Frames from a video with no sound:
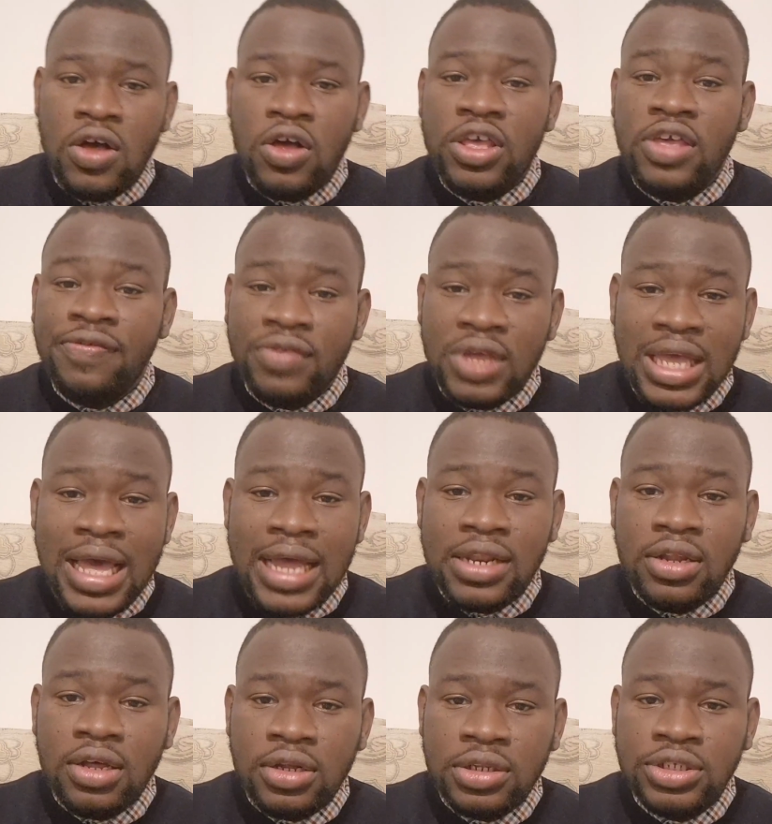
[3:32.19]
If you
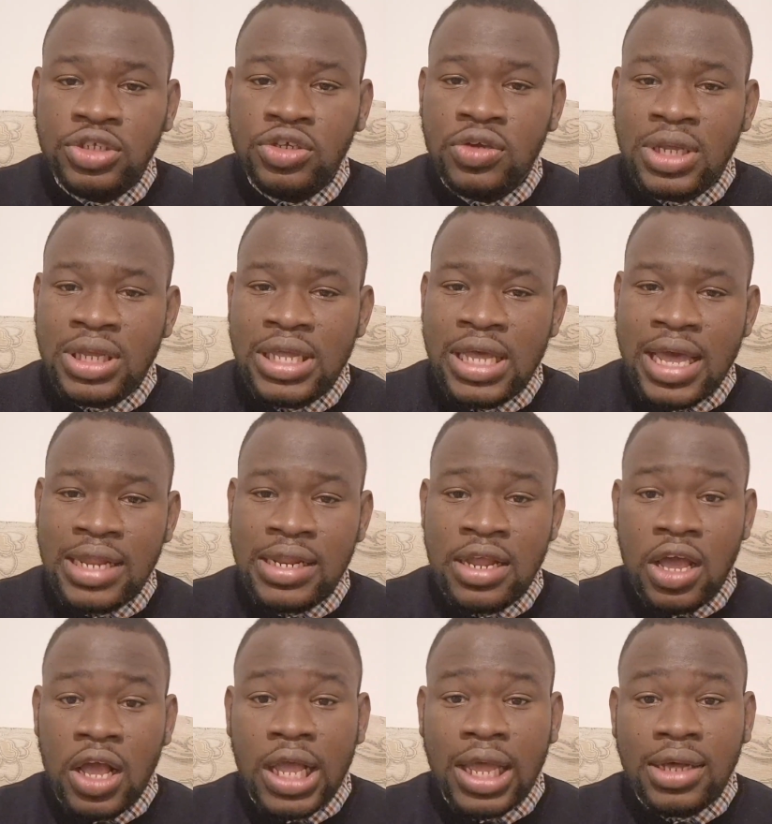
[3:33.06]
cannot, you can
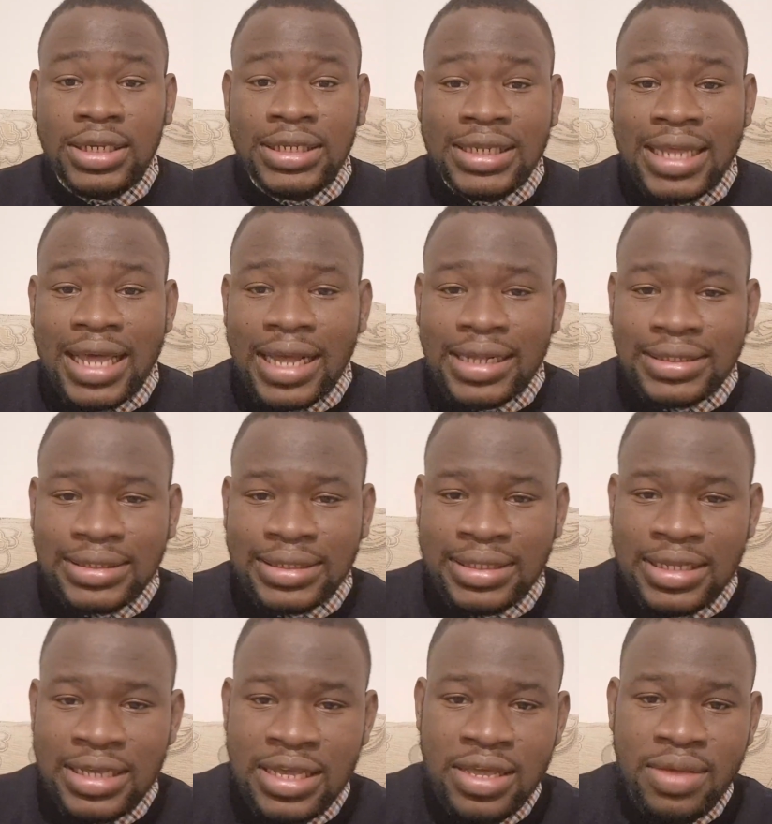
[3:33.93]
contact
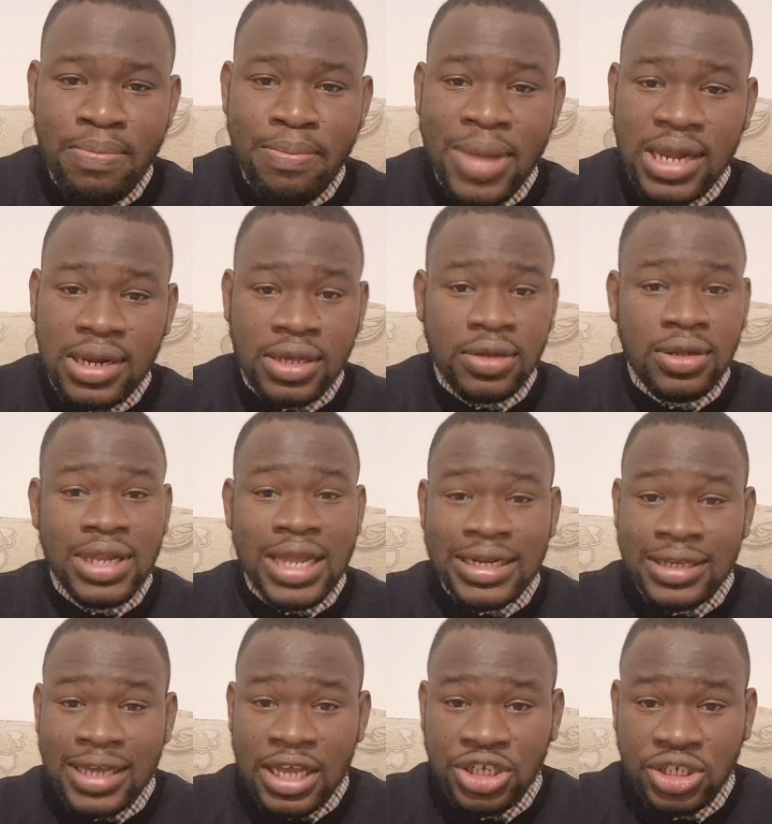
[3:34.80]
the medical
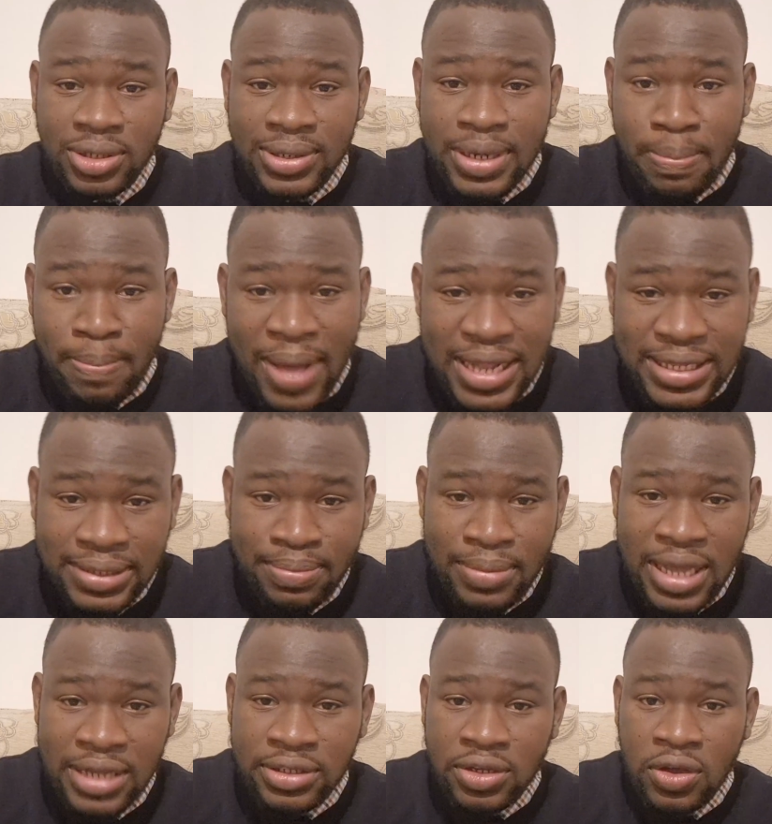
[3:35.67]
education
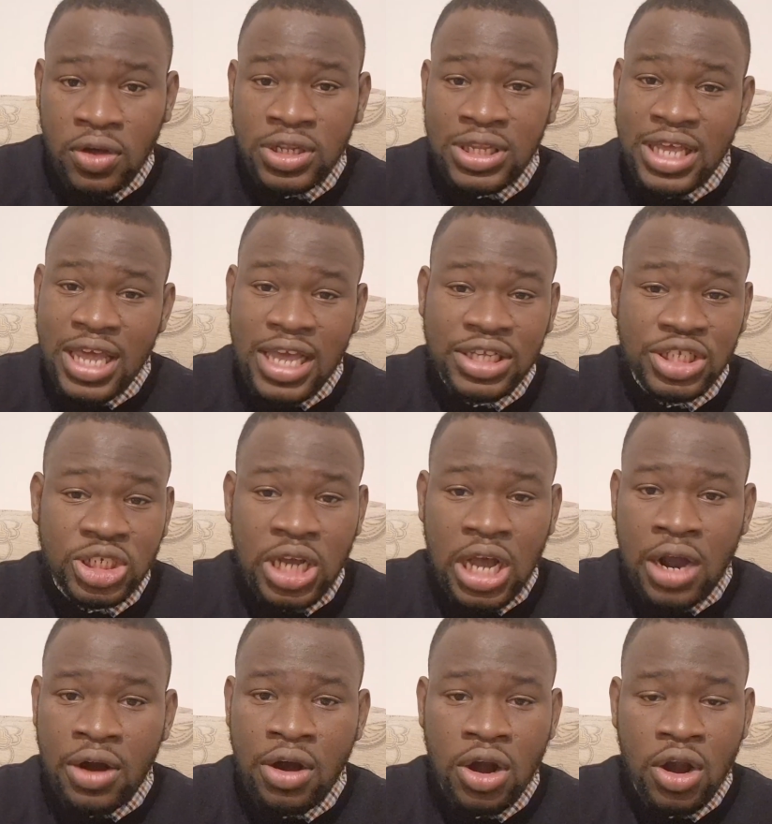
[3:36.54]
department or the
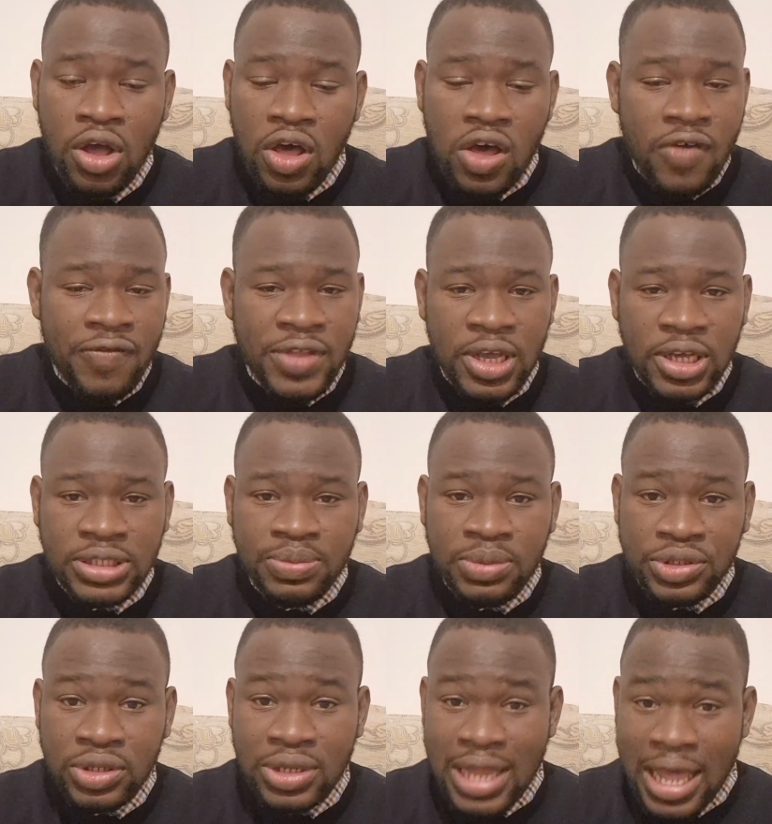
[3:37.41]
HR of the
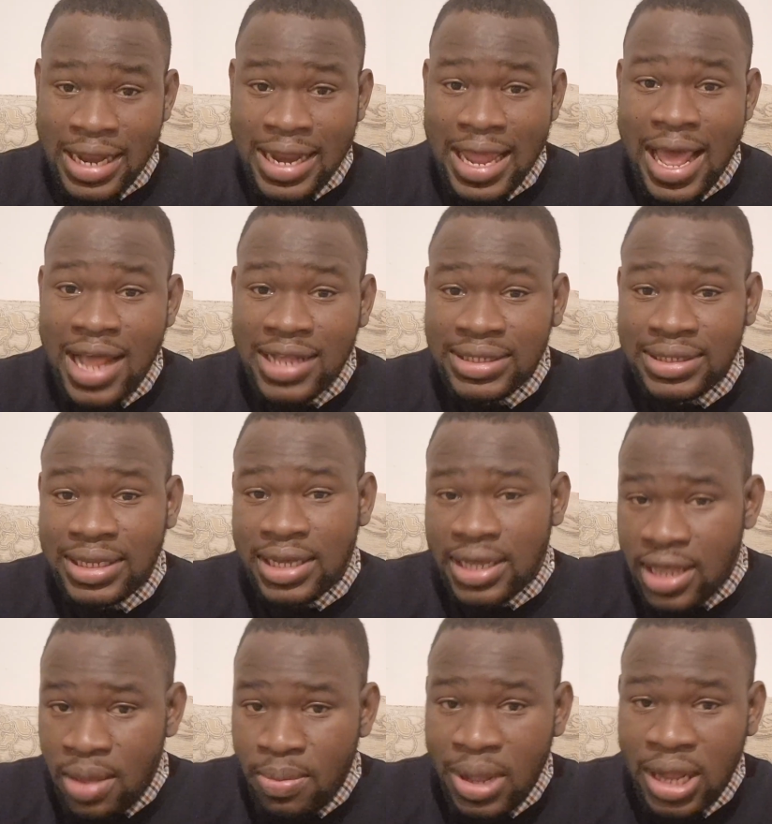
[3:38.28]
hospital and ask
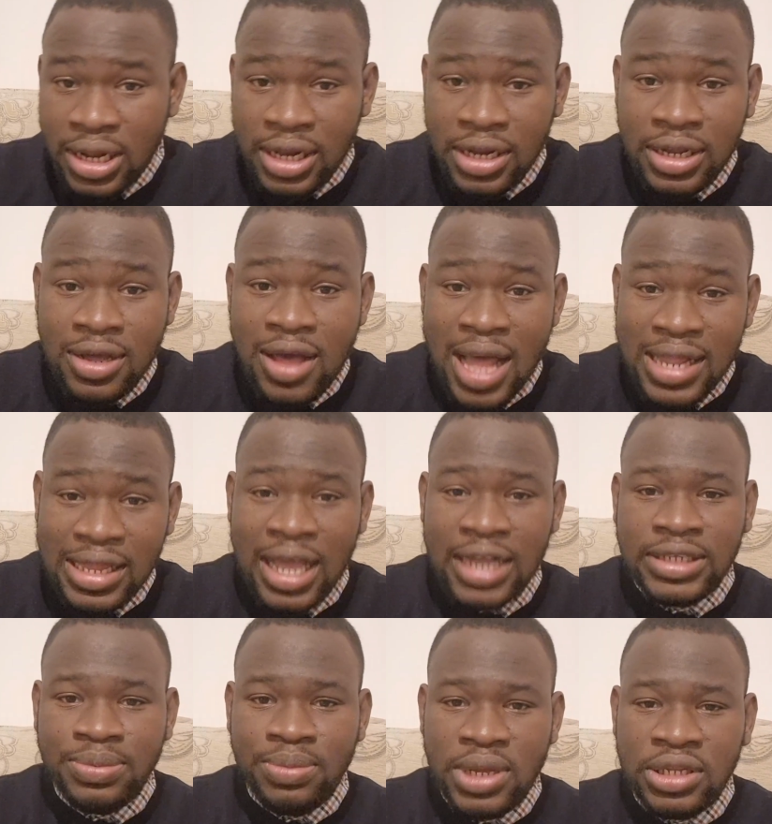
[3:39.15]
about clinical
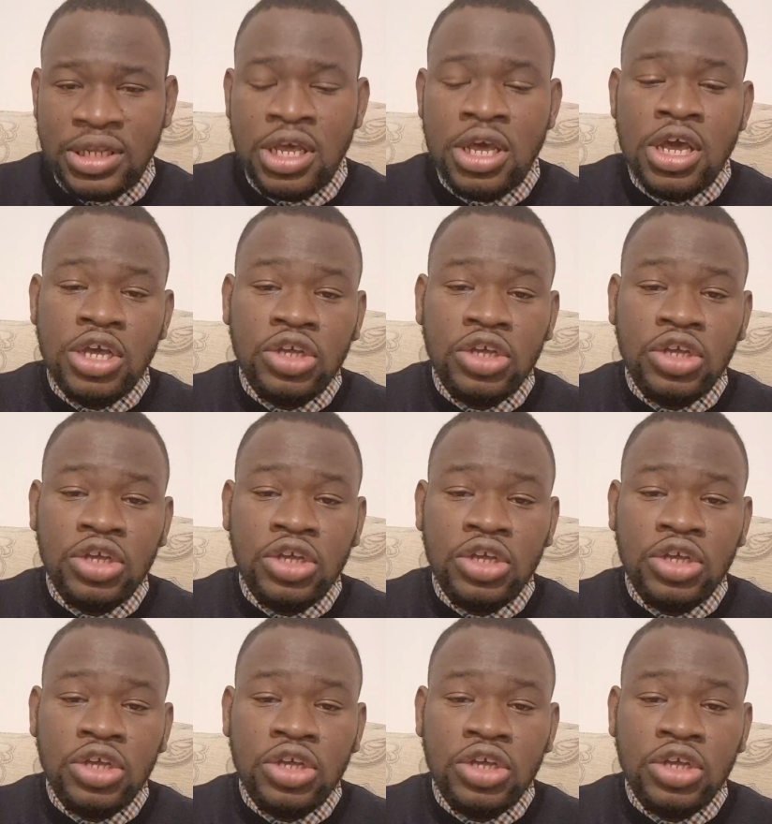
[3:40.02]
attachment.